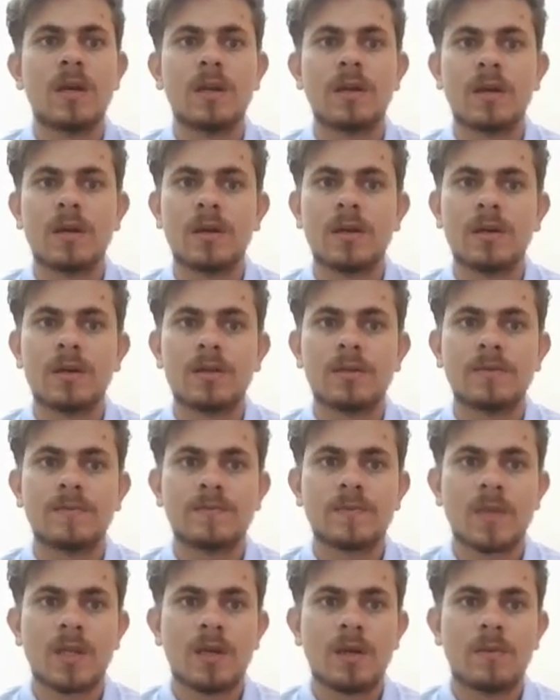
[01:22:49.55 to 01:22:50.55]
in Ayer,
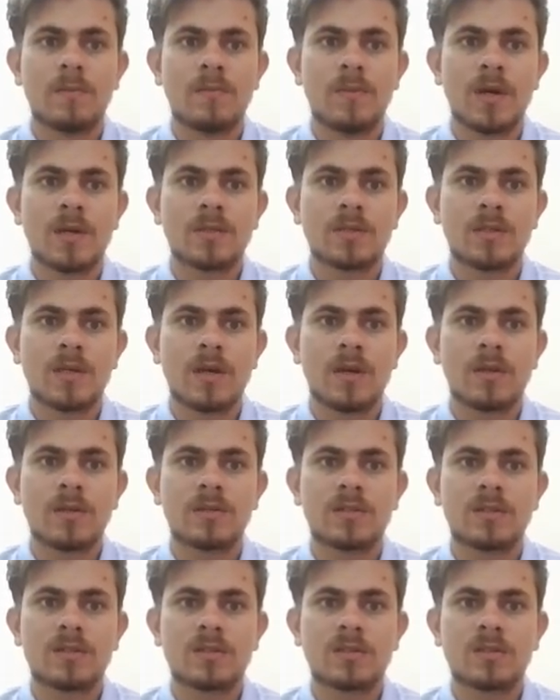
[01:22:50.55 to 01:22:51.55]

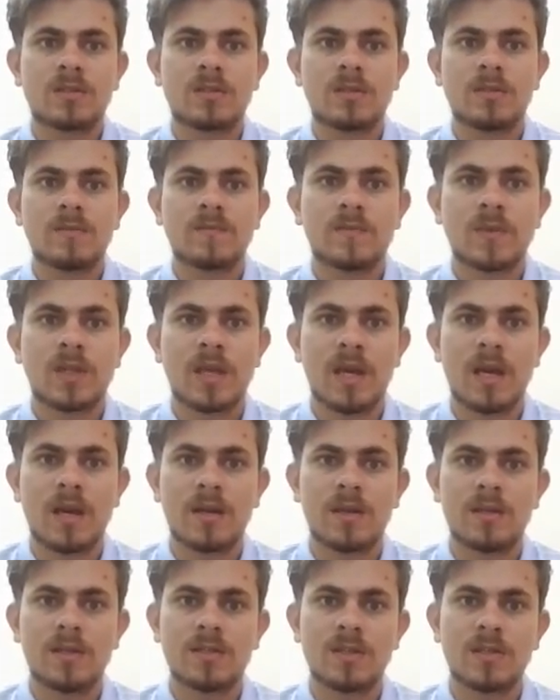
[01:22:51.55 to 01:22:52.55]
Massachusetts,
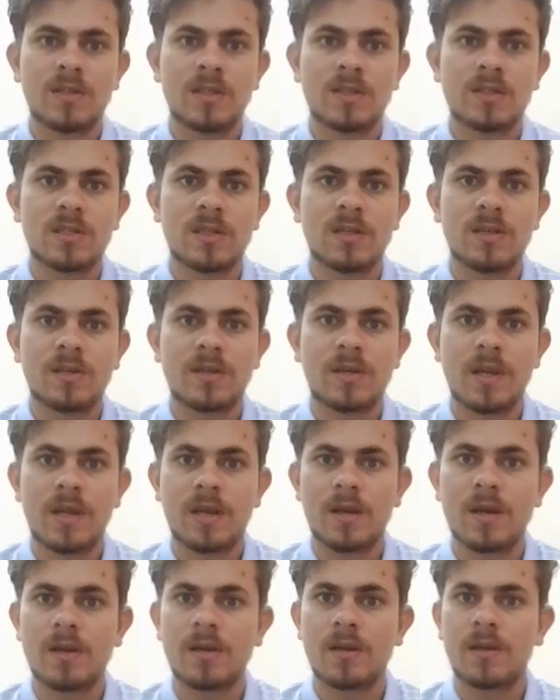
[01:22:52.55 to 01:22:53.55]
Ken is initially
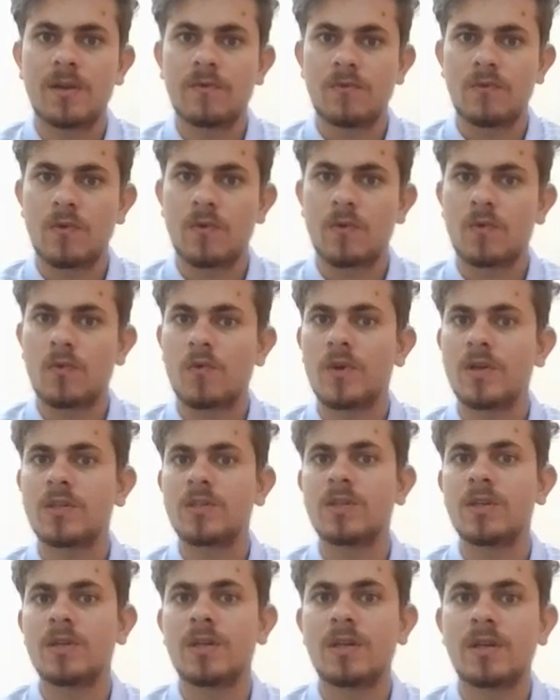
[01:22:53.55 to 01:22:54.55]
taken in for
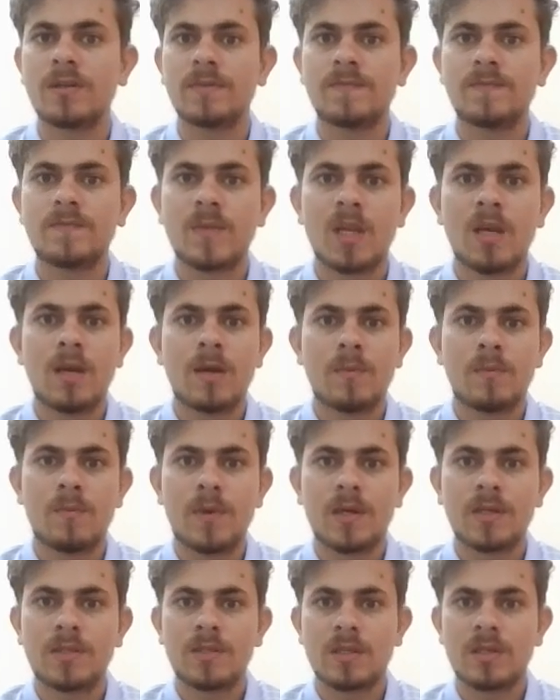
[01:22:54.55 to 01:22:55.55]
questioning
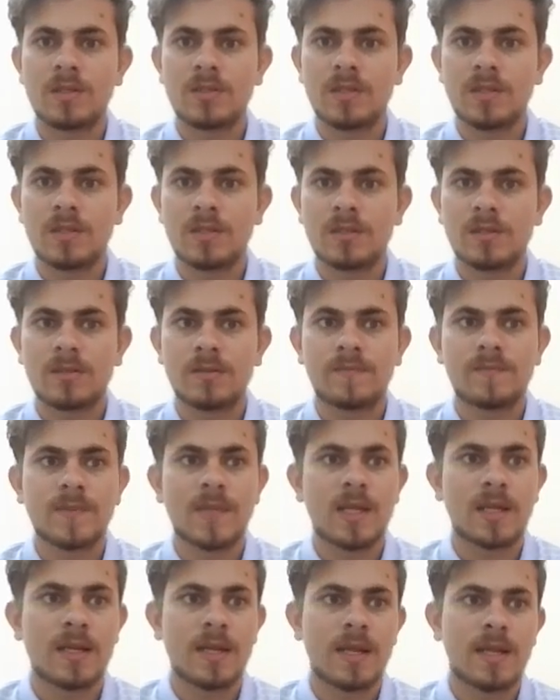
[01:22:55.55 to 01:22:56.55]
by Sergeant
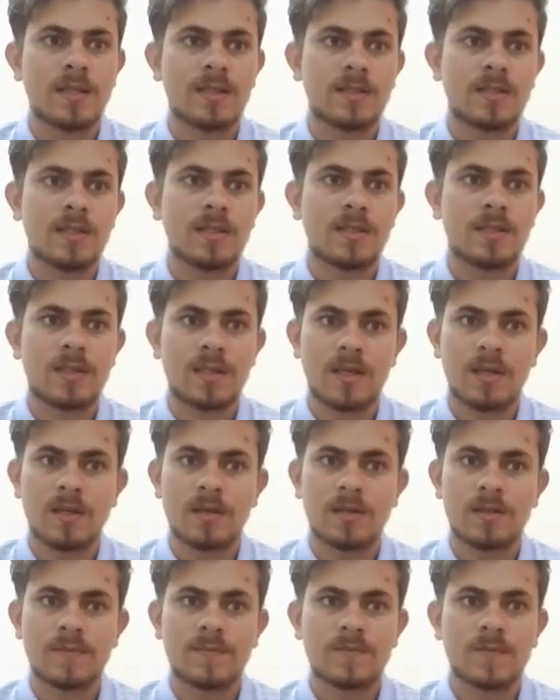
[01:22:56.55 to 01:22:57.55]
Nancy
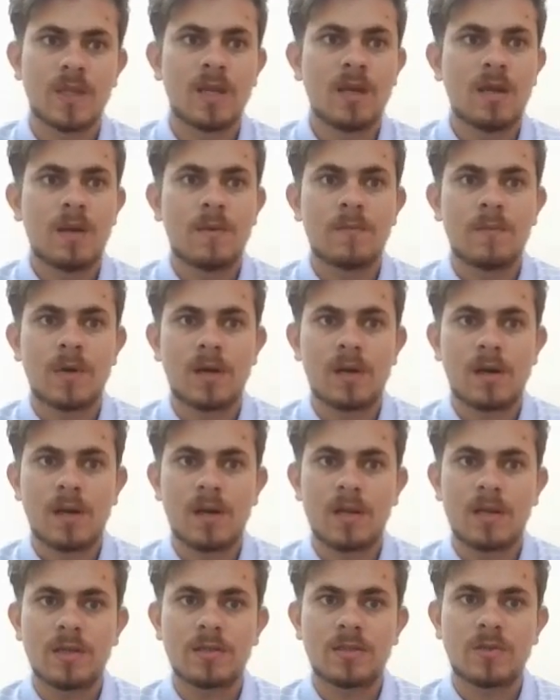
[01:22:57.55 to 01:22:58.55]
Taylor but
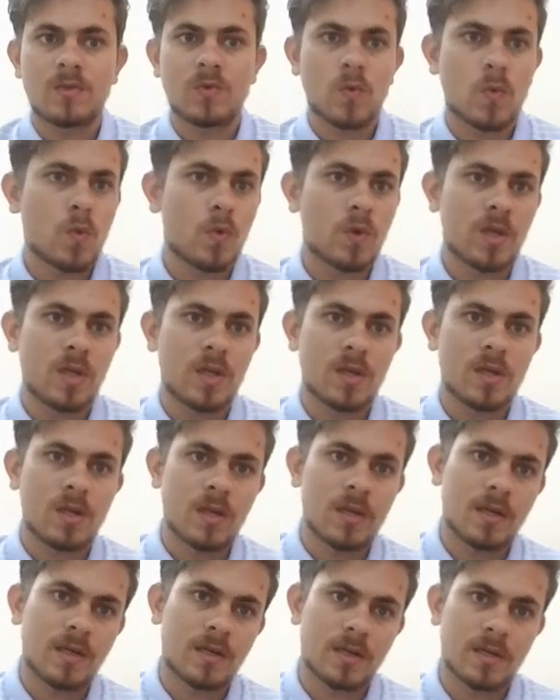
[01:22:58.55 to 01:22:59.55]
released two
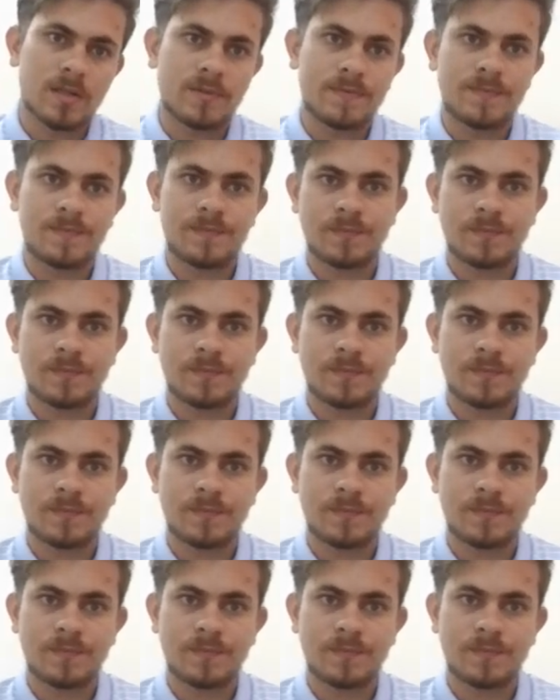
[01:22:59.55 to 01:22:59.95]
years later.